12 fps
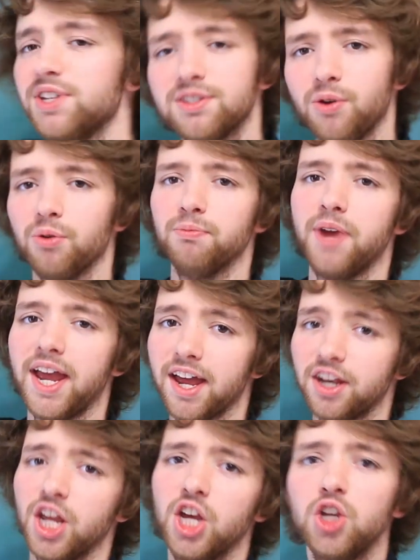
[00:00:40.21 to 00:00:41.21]
this old
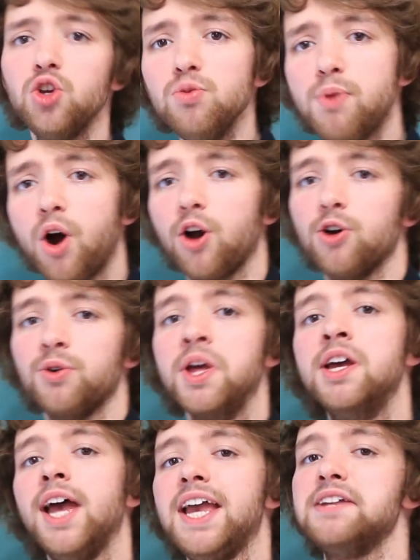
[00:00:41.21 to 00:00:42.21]
man. You borrowed
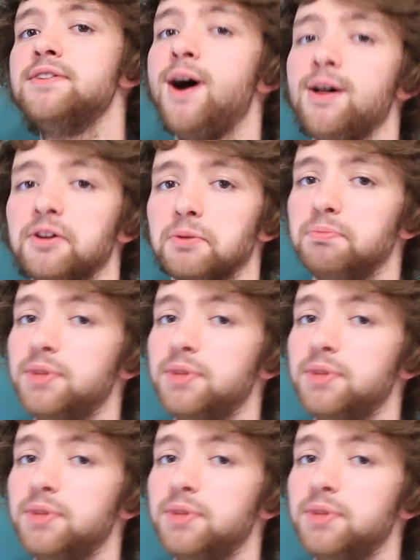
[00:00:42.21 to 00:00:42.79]
a dollar